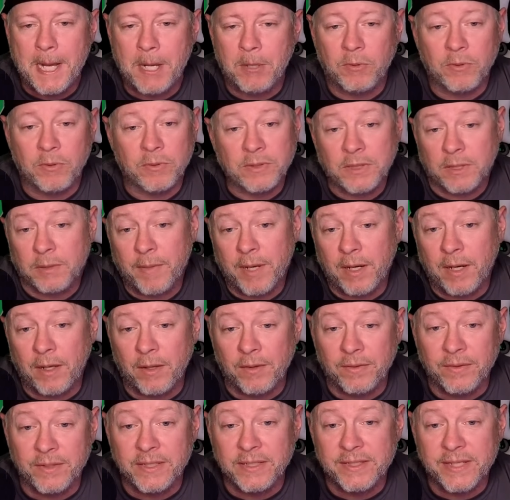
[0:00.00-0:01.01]
where we're talking about
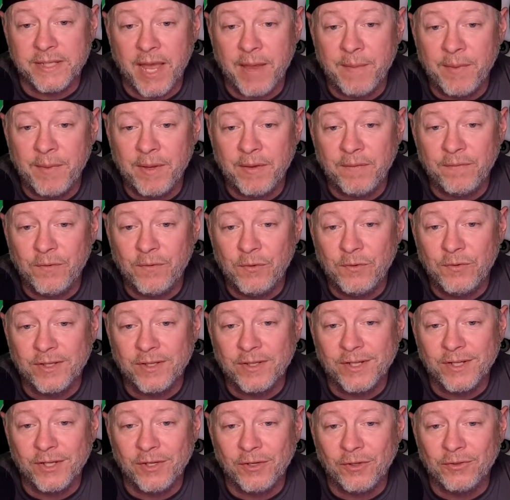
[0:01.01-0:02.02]
all things gaming, food,
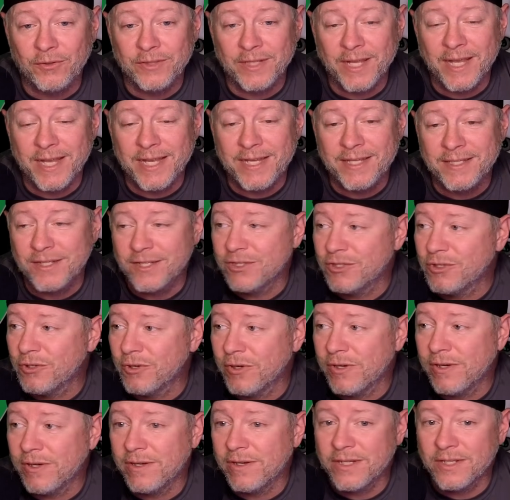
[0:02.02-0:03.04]
and the good old days. You can
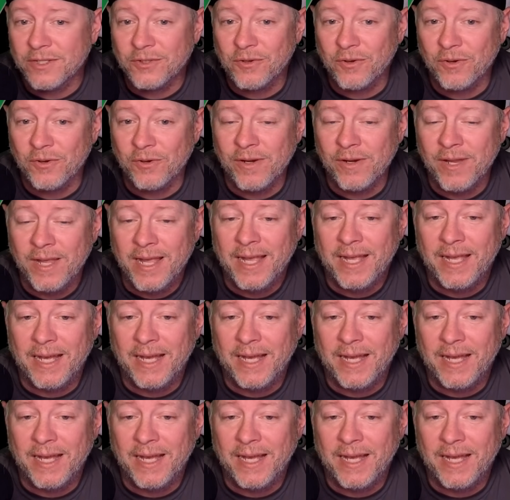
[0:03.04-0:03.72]
join our Discord.